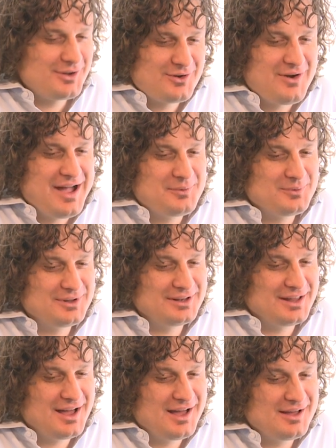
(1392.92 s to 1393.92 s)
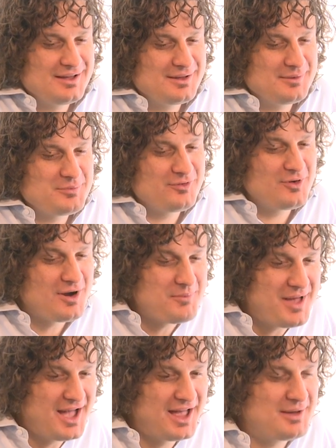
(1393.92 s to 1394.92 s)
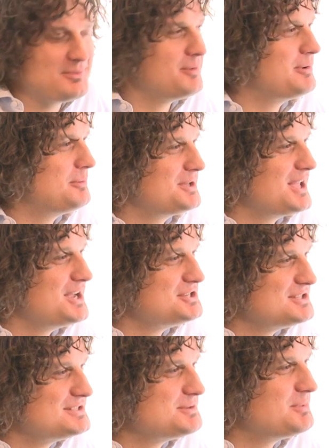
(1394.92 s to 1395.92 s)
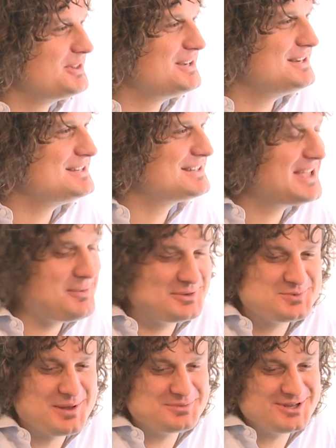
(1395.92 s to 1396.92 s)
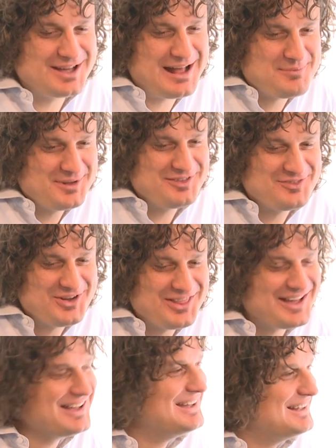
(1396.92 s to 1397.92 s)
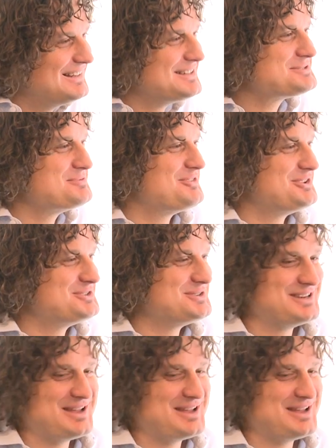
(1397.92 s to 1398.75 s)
Great. Well, before I bag out my publication's ability to keep its website up any further, let's move on to a